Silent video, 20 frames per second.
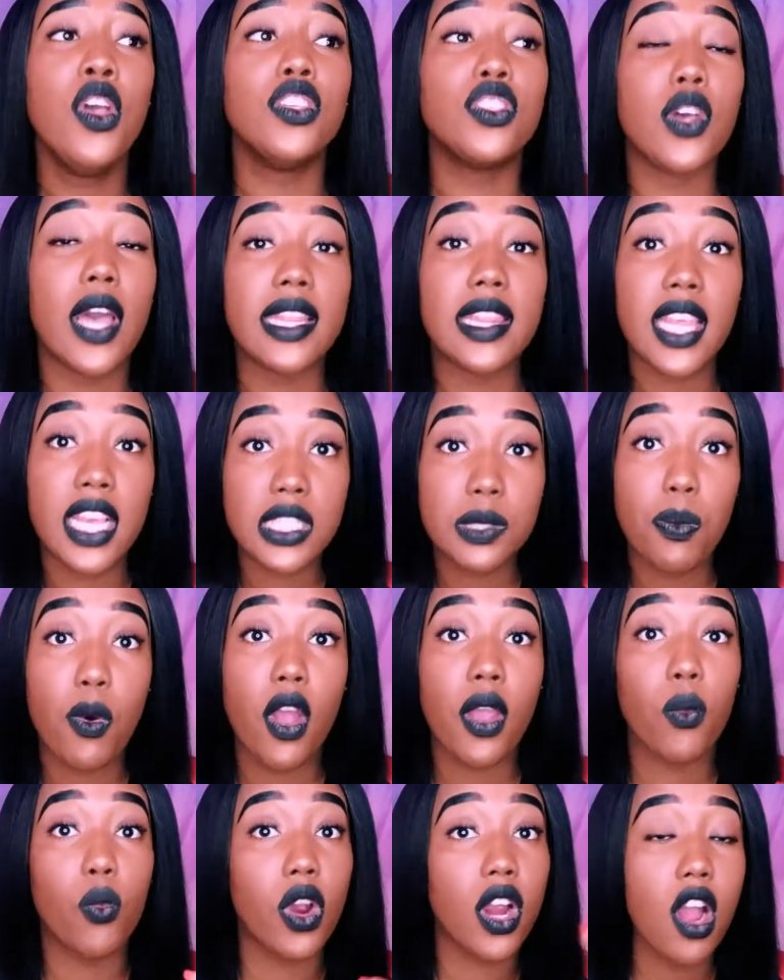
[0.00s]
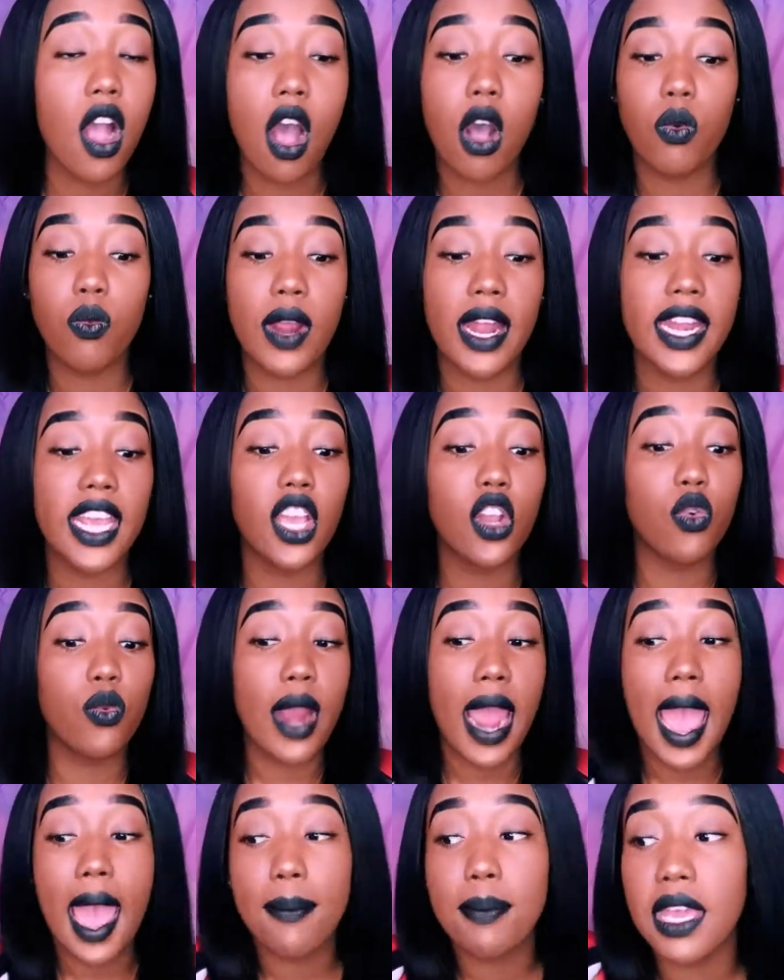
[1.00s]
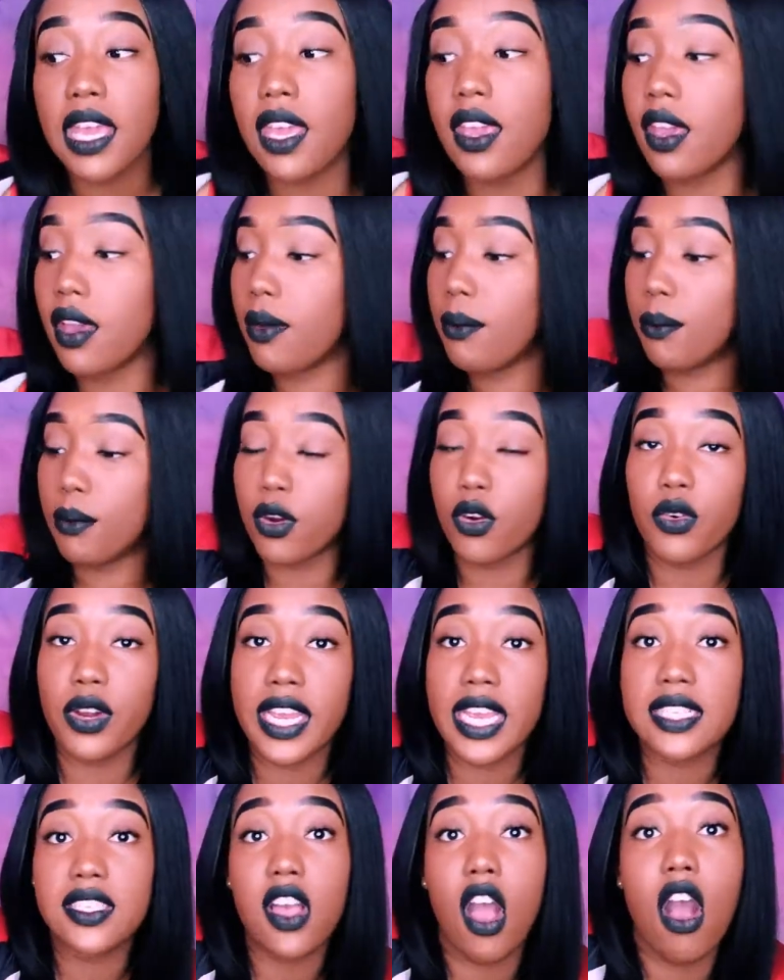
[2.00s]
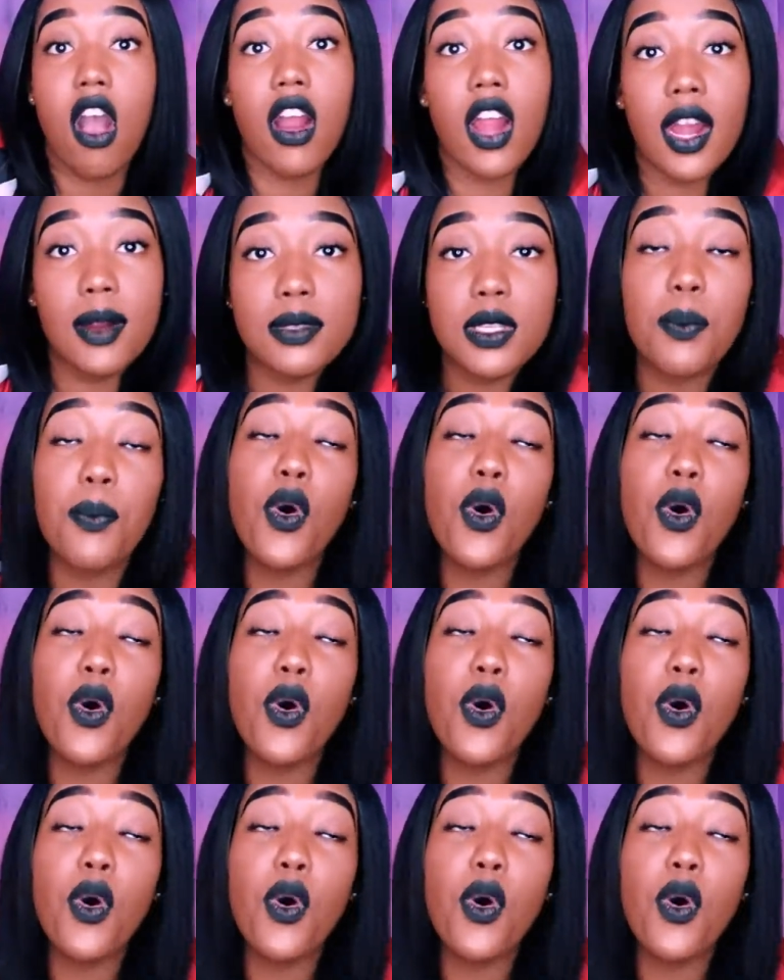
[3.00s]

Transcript: So at this point we're all running, grabbing Marie's arms,